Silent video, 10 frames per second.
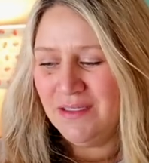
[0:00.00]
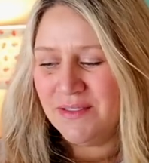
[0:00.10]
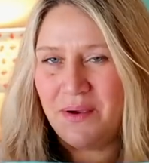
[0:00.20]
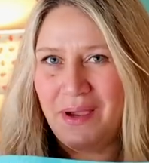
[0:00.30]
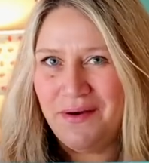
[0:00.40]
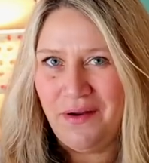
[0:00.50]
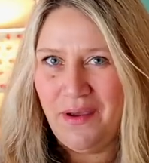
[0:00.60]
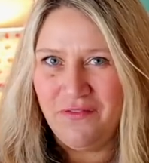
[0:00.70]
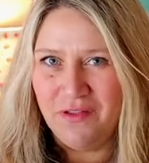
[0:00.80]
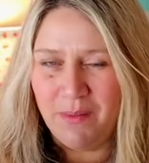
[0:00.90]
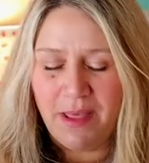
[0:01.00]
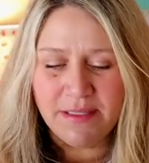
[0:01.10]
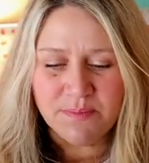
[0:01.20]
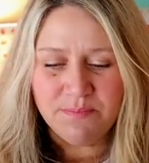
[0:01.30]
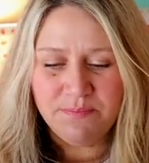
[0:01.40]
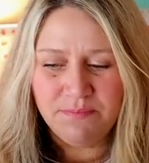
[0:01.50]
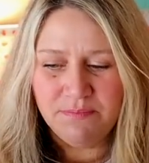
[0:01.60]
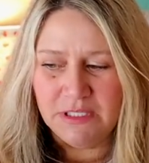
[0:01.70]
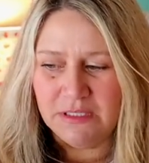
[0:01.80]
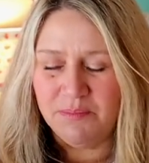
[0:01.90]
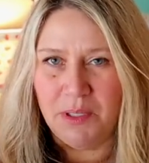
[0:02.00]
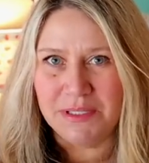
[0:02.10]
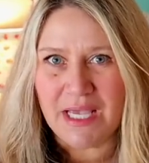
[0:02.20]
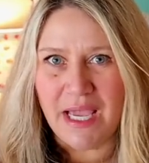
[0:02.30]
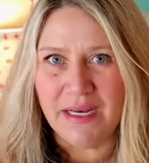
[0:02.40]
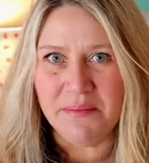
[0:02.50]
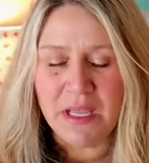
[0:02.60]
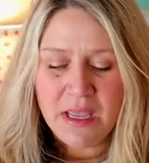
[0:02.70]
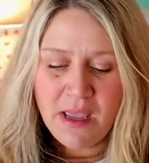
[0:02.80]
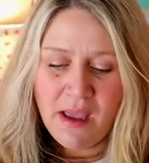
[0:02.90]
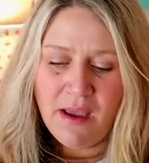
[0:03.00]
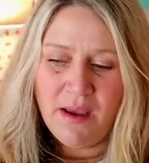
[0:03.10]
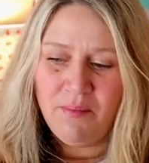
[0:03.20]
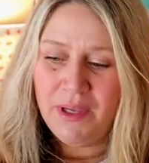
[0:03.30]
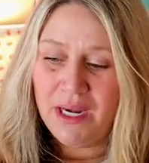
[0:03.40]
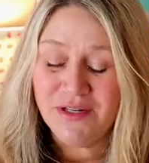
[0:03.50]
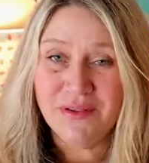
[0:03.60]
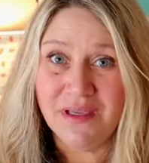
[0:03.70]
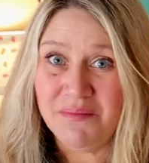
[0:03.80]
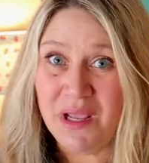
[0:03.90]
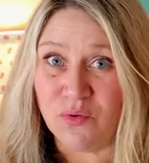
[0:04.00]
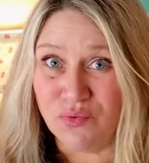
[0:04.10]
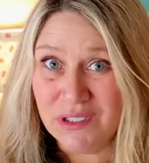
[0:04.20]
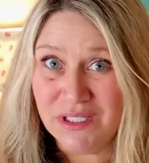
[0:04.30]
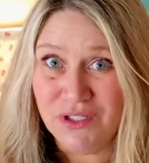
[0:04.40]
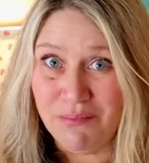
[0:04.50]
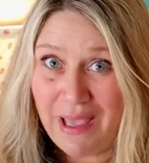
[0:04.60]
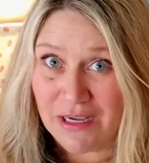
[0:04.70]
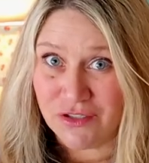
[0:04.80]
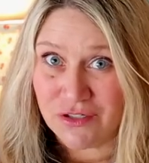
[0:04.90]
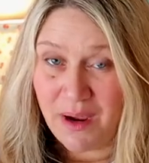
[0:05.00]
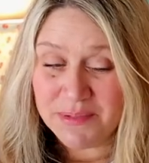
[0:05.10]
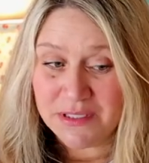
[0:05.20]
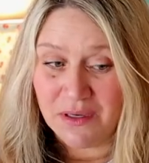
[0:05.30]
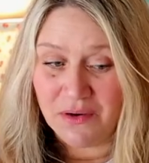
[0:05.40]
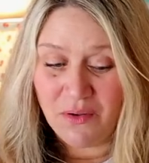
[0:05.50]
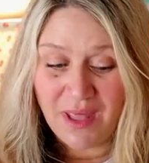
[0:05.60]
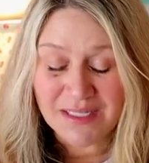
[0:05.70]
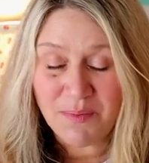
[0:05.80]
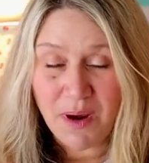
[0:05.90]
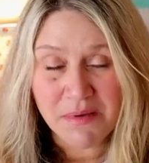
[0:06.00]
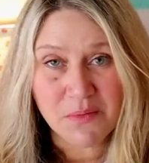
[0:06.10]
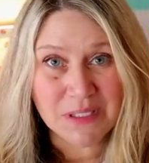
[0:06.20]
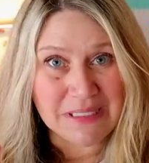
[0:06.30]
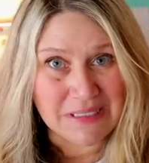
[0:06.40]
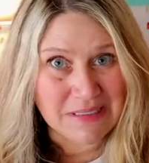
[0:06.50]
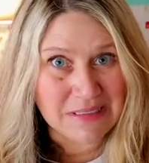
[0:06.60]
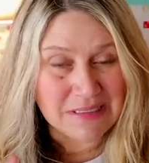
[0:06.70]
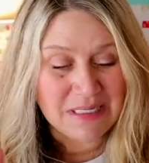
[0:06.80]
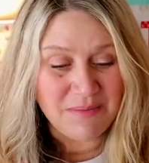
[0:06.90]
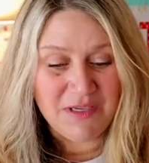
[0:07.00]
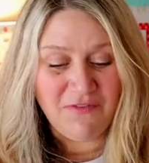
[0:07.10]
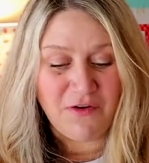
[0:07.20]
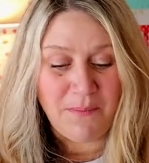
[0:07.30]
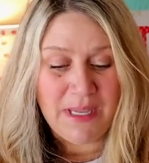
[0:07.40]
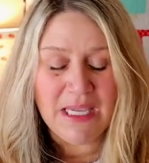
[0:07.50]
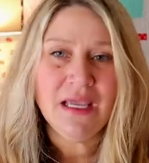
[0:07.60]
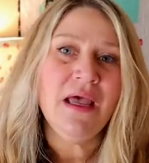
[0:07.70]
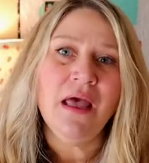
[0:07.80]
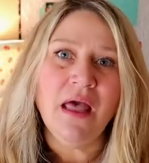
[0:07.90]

so I don't know how I feel about this little bonus item, um, but I do think it'd make a really cute bag strap. So that's probably what this is gonna be for me.